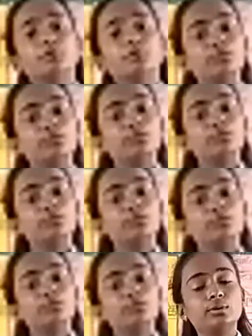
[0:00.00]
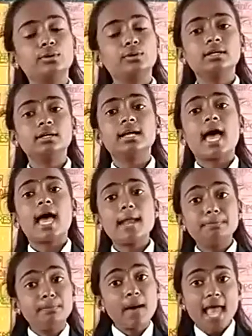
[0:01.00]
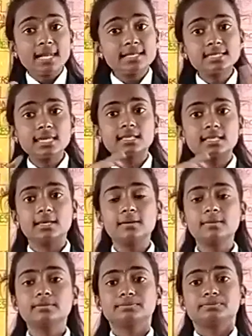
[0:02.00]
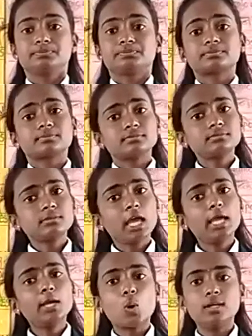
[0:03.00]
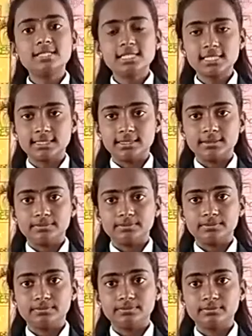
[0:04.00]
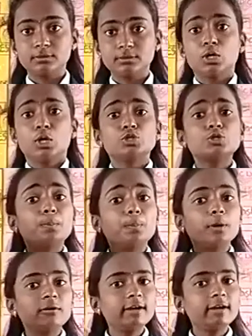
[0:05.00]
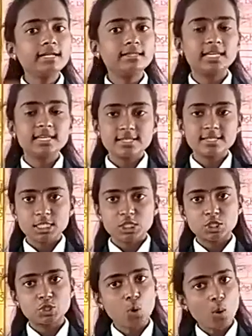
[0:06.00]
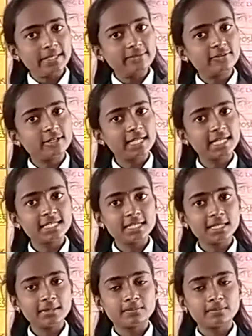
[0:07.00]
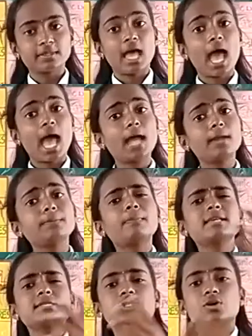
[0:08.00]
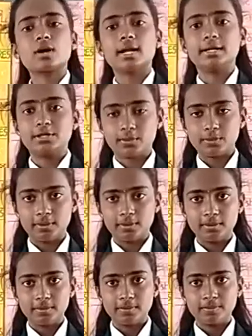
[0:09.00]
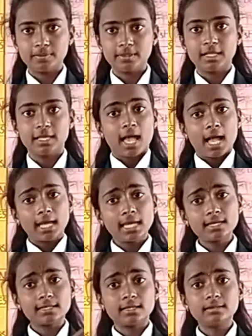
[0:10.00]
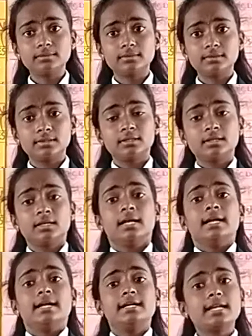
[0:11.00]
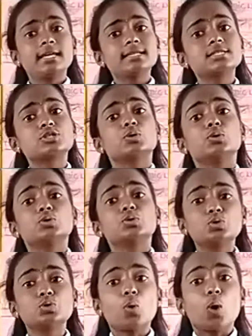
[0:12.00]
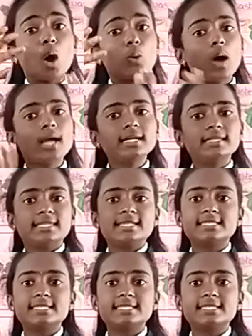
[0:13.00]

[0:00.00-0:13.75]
food and balancing the ecological to prevent the soil fertility and pest control. Here, next, to avoid the